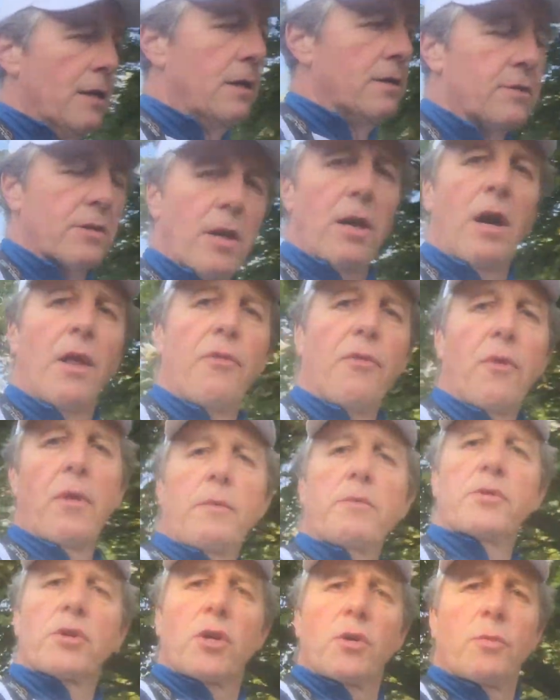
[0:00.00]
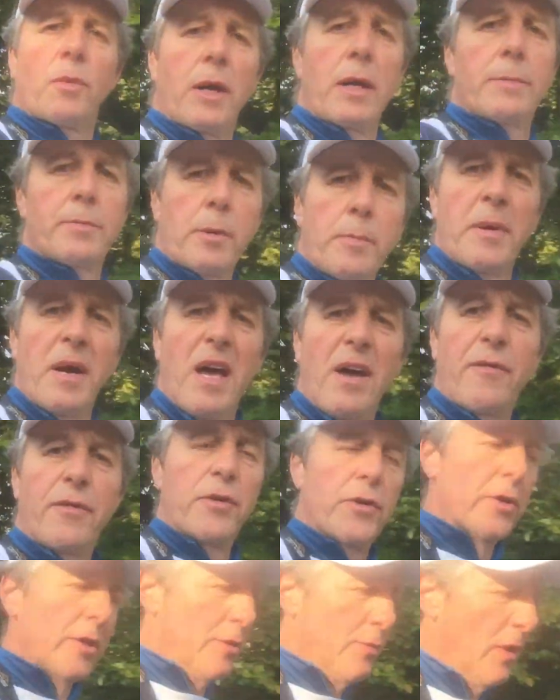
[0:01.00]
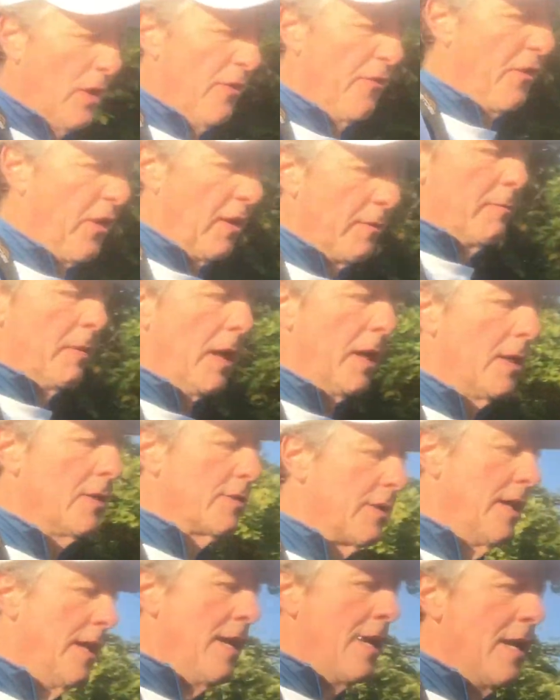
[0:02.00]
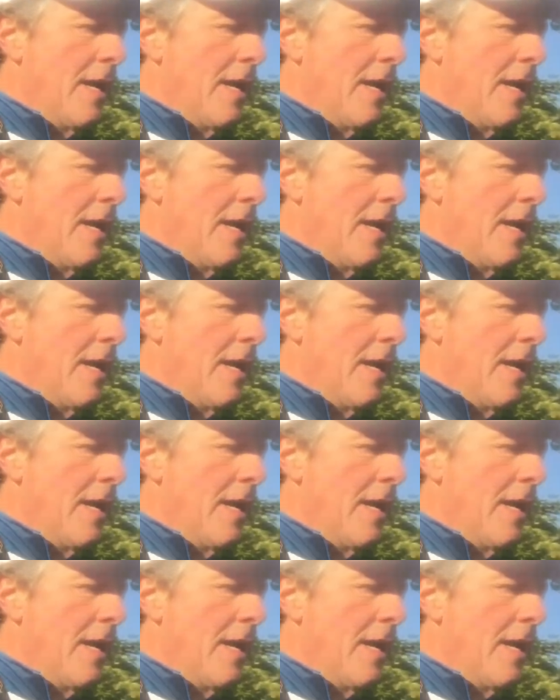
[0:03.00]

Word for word: So I thought that was a good way to prepare for doing 25 miles.